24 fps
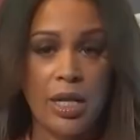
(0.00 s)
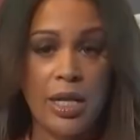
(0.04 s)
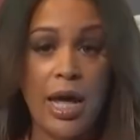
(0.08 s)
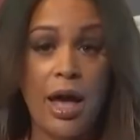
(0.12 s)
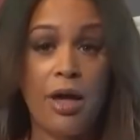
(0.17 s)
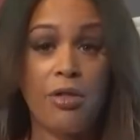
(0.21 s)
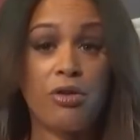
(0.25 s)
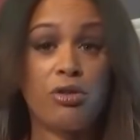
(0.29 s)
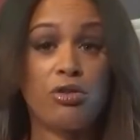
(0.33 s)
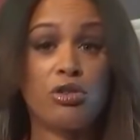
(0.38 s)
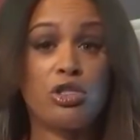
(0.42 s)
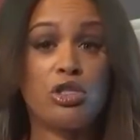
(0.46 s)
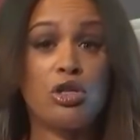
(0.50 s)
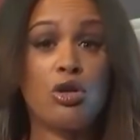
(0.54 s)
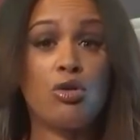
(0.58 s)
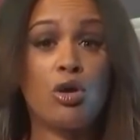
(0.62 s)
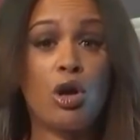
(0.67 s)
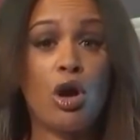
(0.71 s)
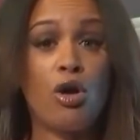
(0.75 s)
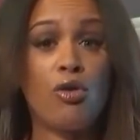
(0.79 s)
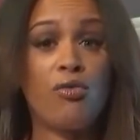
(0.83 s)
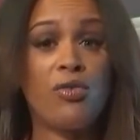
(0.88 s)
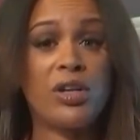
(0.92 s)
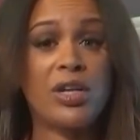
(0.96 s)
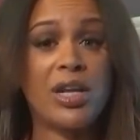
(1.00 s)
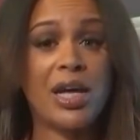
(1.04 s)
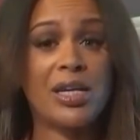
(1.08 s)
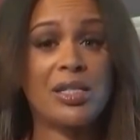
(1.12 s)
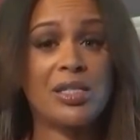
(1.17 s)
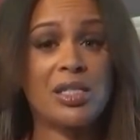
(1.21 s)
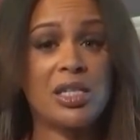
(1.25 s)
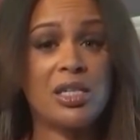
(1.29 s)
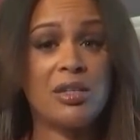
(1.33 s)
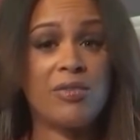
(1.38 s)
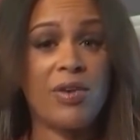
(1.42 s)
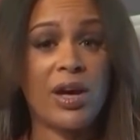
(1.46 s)
now there is no
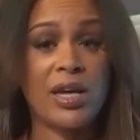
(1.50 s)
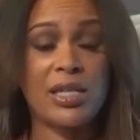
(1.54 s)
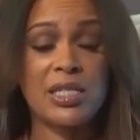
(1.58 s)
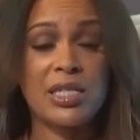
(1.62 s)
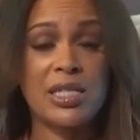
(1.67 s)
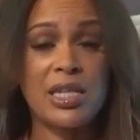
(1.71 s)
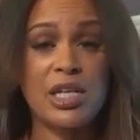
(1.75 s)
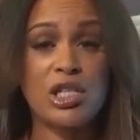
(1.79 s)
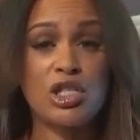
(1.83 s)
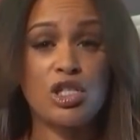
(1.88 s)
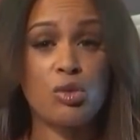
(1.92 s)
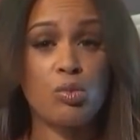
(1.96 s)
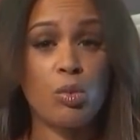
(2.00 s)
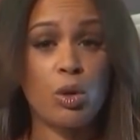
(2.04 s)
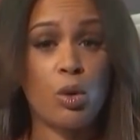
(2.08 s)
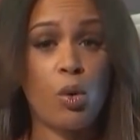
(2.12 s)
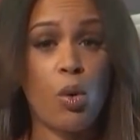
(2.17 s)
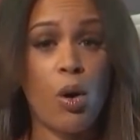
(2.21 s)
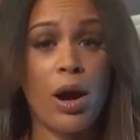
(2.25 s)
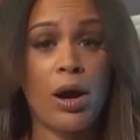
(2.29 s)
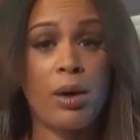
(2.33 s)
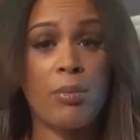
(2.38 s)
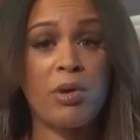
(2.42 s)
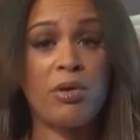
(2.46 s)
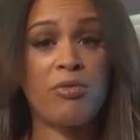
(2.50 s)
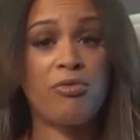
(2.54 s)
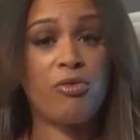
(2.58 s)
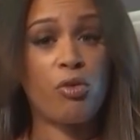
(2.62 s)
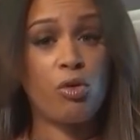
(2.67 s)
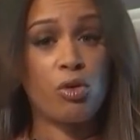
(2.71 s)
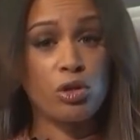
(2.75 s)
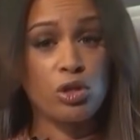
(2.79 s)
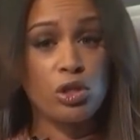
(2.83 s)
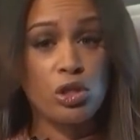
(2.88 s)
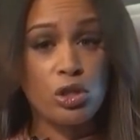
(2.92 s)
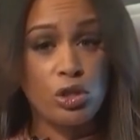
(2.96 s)
covid-19 vaccination requirement
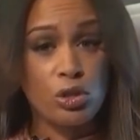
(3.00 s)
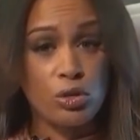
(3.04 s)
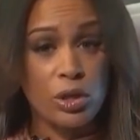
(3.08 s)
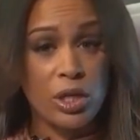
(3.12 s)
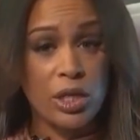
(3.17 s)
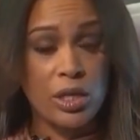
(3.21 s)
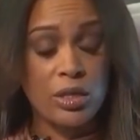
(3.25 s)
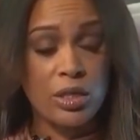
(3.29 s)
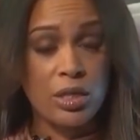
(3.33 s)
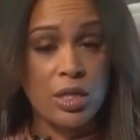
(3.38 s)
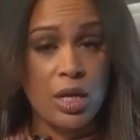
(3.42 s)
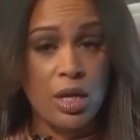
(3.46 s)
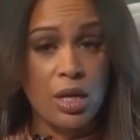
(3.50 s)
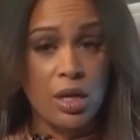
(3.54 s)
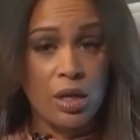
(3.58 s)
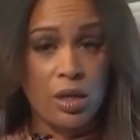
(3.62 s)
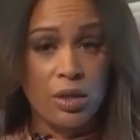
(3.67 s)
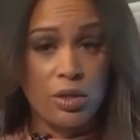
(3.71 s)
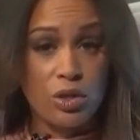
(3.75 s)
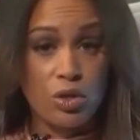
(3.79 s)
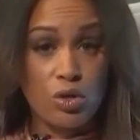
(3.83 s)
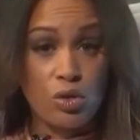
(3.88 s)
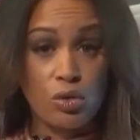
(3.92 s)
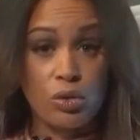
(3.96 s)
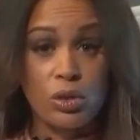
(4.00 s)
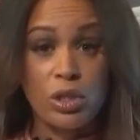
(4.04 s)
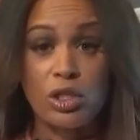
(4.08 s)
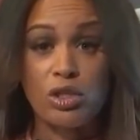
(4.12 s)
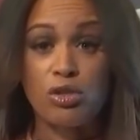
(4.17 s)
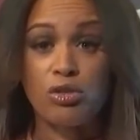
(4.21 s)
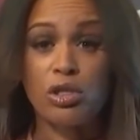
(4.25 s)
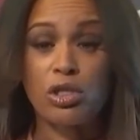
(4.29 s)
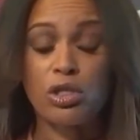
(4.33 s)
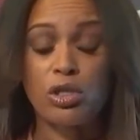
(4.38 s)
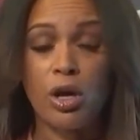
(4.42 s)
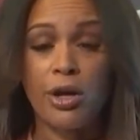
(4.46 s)
for students the school
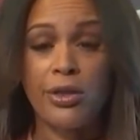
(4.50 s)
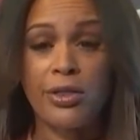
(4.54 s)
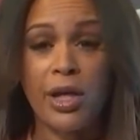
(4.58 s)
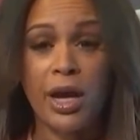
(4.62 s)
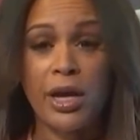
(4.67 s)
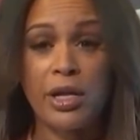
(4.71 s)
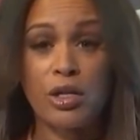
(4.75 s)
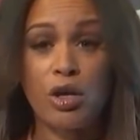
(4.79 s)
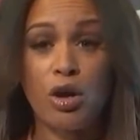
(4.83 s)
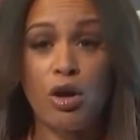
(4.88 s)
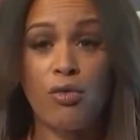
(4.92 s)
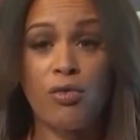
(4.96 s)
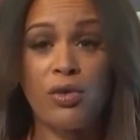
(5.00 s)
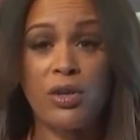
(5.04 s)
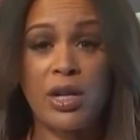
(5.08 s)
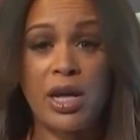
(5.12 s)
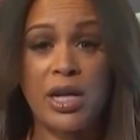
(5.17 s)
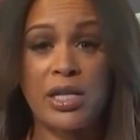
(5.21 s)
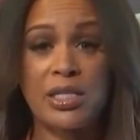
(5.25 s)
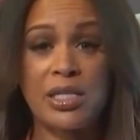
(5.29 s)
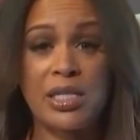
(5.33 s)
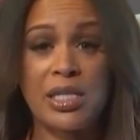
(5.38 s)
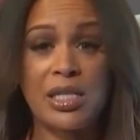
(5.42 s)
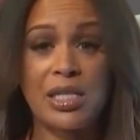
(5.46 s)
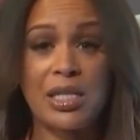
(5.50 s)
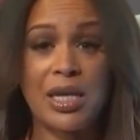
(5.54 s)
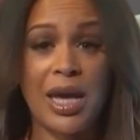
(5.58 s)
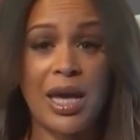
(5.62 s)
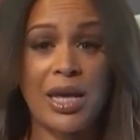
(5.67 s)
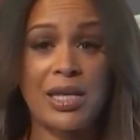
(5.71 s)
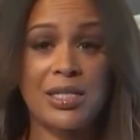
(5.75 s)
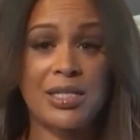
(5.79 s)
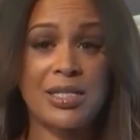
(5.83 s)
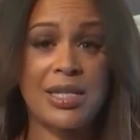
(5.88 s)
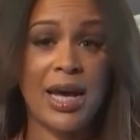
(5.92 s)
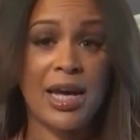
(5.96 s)
district's online covid-19
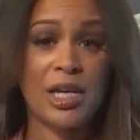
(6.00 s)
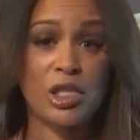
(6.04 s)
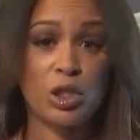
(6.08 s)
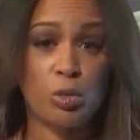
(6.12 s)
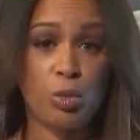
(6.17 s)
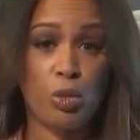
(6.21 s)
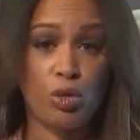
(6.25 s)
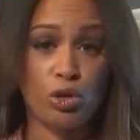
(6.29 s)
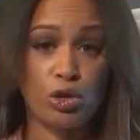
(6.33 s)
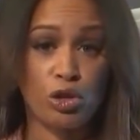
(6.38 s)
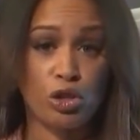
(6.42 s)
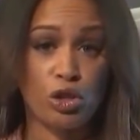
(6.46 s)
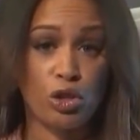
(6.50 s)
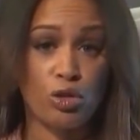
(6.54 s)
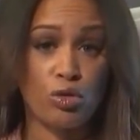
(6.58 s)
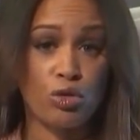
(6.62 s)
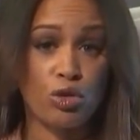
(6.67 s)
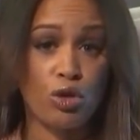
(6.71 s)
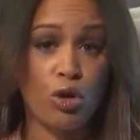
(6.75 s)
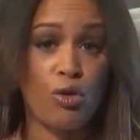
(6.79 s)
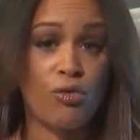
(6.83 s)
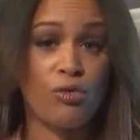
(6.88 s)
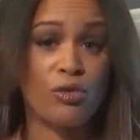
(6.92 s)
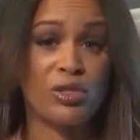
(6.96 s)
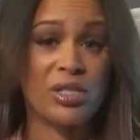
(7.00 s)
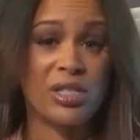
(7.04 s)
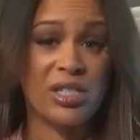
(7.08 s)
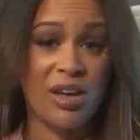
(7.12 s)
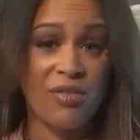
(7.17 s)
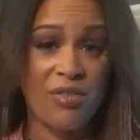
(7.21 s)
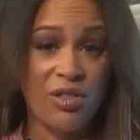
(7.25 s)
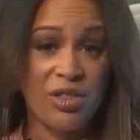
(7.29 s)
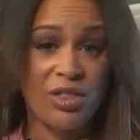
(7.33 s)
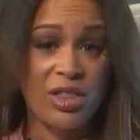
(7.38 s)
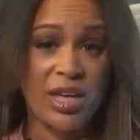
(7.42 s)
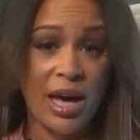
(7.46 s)
case dashboard shows over
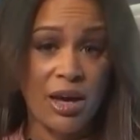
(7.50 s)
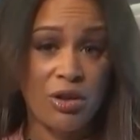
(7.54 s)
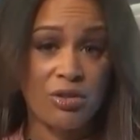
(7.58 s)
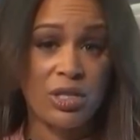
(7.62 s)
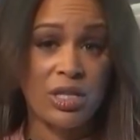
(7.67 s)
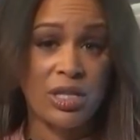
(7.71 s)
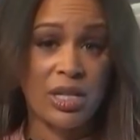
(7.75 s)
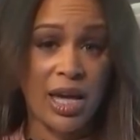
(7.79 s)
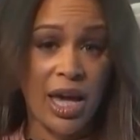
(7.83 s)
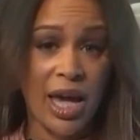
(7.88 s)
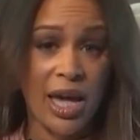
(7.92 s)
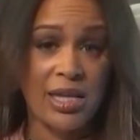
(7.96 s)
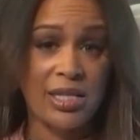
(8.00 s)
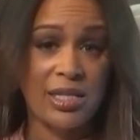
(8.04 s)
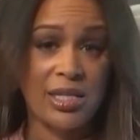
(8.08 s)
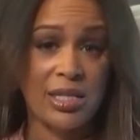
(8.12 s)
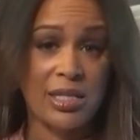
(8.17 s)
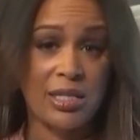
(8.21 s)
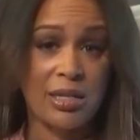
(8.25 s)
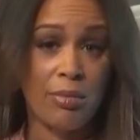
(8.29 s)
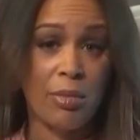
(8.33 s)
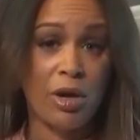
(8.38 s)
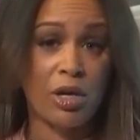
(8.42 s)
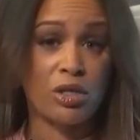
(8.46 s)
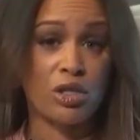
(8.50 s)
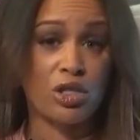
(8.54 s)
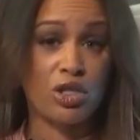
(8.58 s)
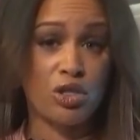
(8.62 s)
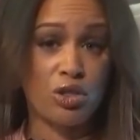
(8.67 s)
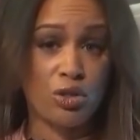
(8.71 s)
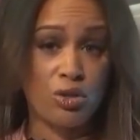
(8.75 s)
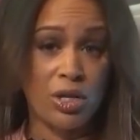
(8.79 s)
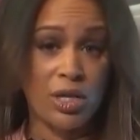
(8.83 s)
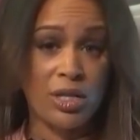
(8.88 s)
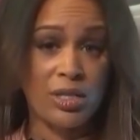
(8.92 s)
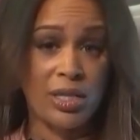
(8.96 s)
7000 cases among
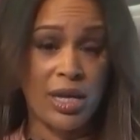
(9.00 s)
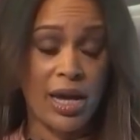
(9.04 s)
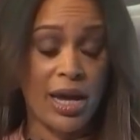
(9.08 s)
students